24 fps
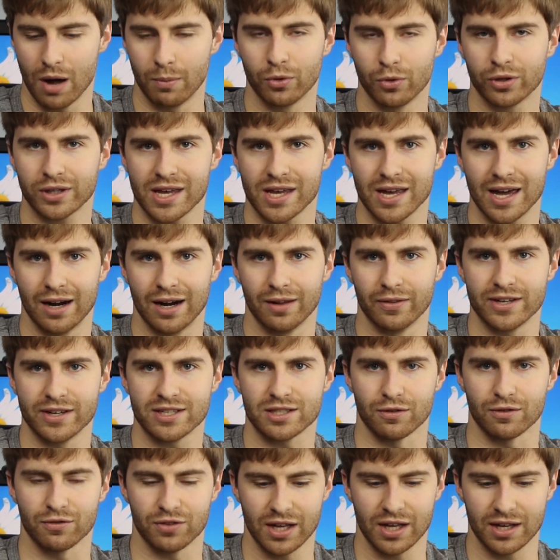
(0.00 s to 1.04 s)
I'm looking at a
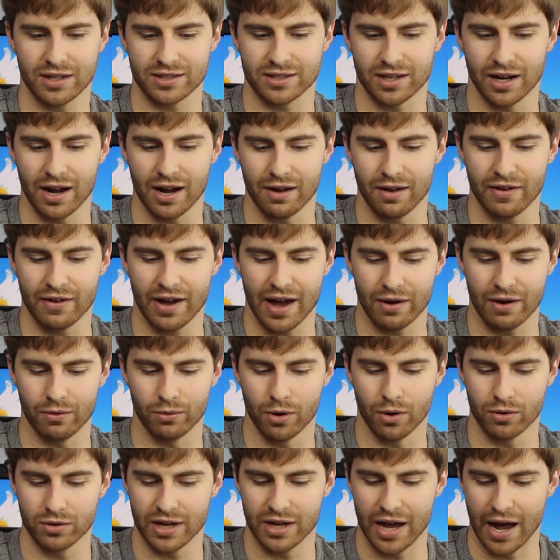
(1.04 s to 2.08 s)
list of things that I had
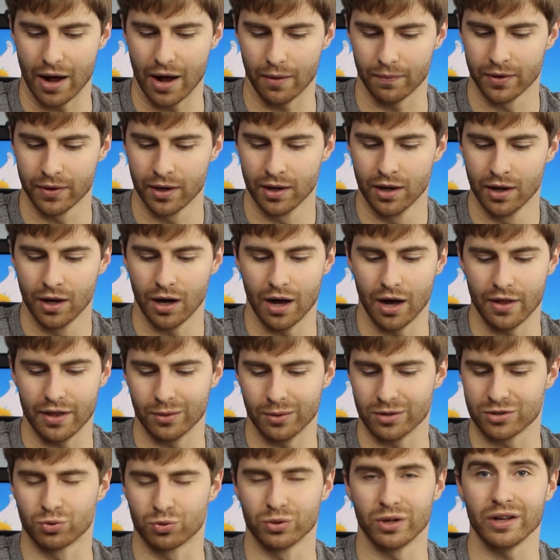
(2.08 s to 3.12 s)
wrote down. Uh,
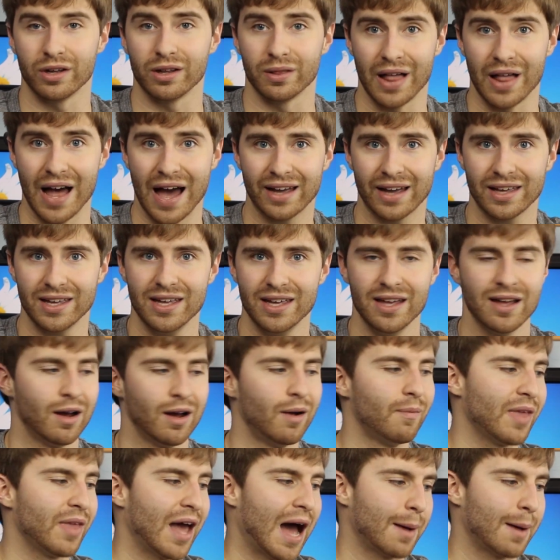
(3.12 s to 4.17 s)
it was really laggy.
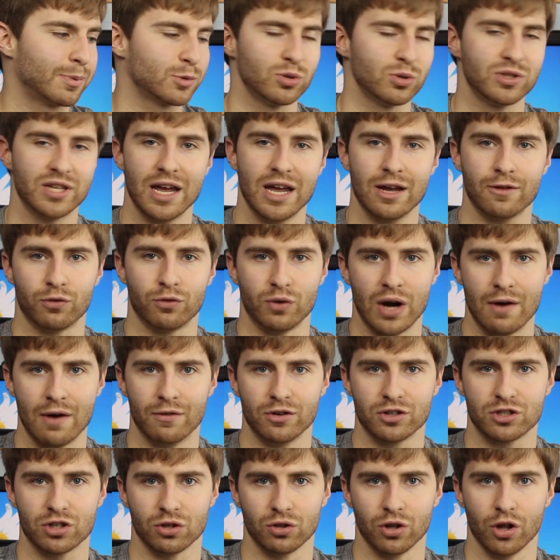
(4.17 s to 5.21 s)
Apps would take
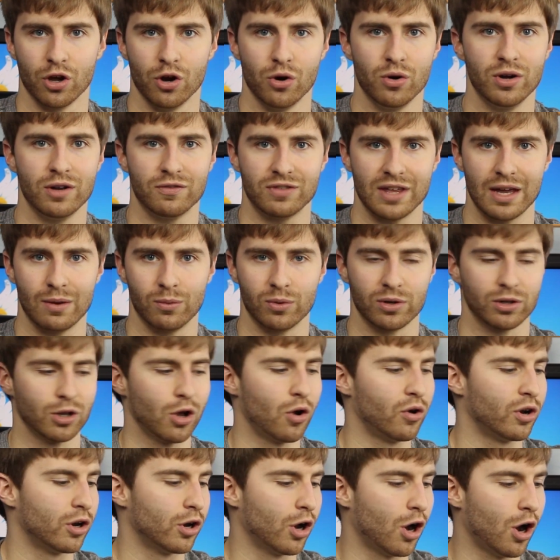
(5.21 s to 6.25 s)
forever to load if they would
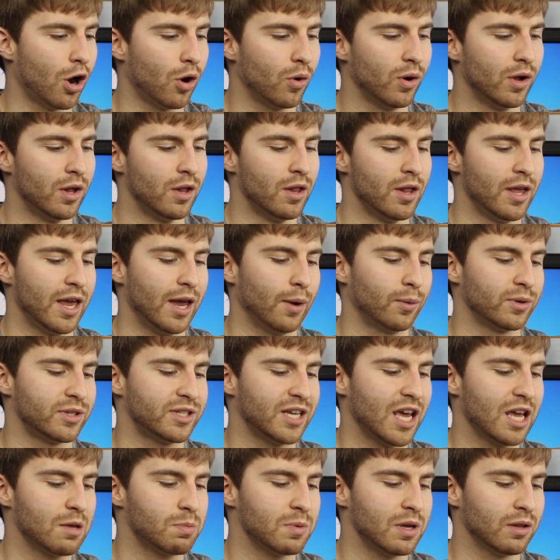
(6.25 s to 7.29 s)
load at all. It would
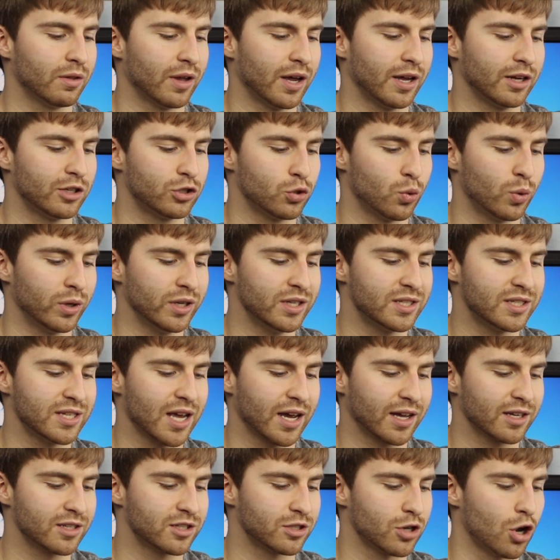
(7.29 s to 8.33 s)
take me like twenty
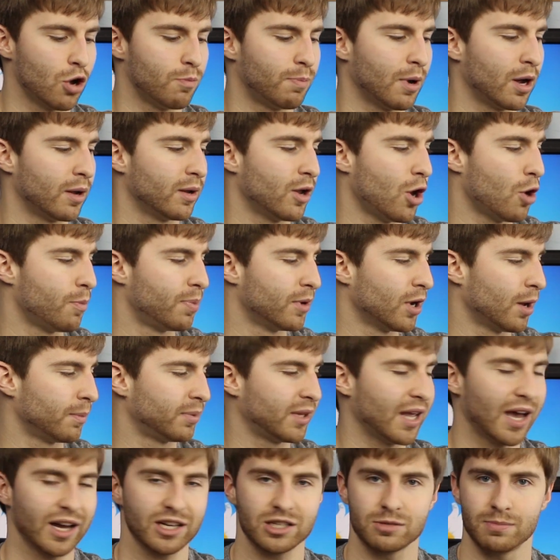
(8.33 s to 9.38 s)
seconds to op open up
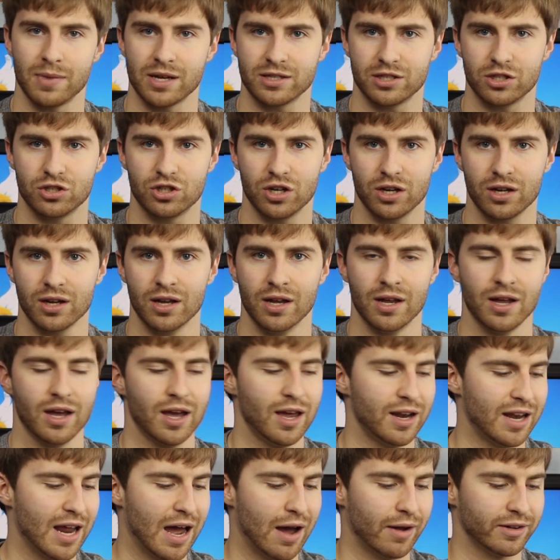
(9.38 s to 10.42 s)
text messaging,
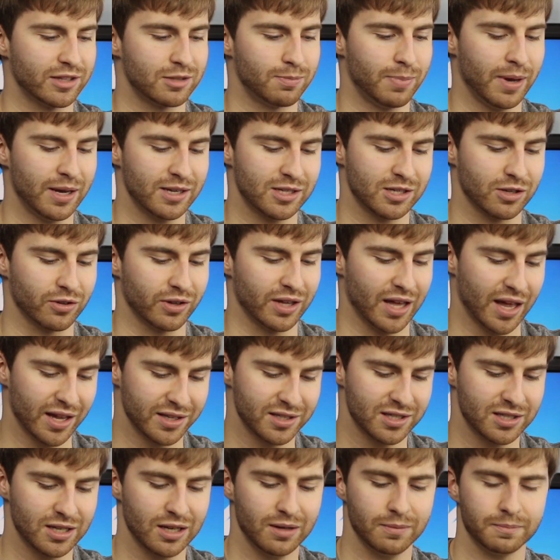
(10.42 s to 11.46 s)
and now it's basically
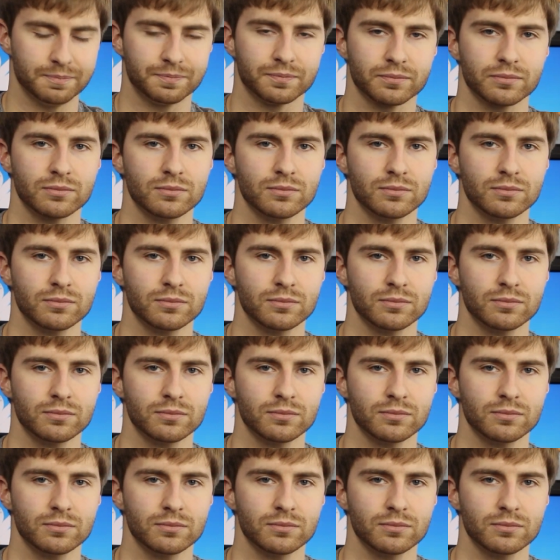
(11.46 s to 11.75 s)
instant.